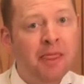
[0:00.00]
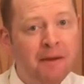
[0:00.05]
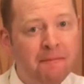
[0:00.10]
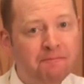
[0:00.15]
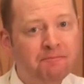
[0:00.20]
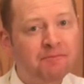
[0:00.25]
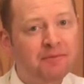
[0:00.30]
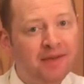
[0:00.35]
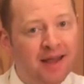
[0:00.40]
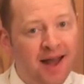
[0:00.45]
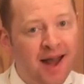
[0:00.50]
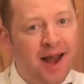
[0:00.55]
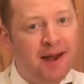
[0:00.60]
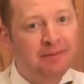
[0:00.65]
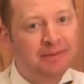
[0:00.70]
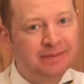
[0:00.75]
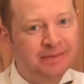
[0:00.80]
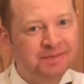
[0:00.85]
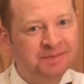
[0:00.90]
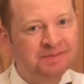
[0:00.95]
Ah,
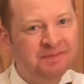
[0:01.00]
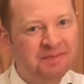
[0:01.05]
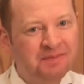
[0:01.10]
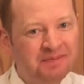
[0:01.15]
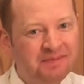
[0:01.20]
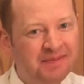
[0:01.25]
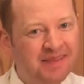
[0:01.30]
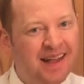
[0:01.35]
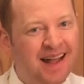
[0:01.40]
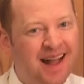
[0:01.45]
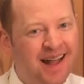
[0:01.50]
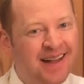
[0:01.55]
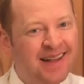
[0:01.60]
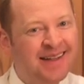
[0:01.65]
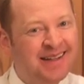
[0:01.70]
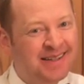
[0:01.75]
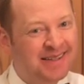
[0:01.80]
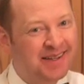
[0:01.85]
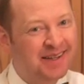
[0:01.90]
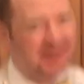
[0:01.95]

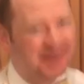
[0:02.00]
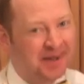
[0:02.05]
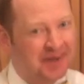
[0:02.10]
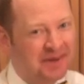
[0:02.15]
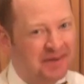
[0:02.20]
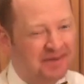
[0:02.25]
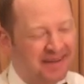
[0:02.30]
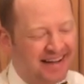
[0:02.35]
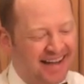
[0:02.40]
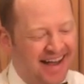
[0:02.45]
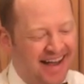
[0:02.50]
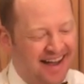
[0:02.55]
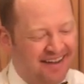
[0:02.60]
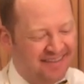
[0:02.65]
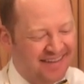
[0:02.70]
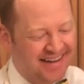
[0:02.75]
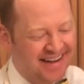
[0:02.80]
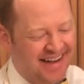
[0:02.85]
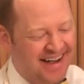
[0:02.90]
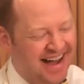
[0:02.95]
it's a little bit of
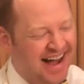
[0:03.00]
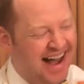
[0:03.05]
heaven.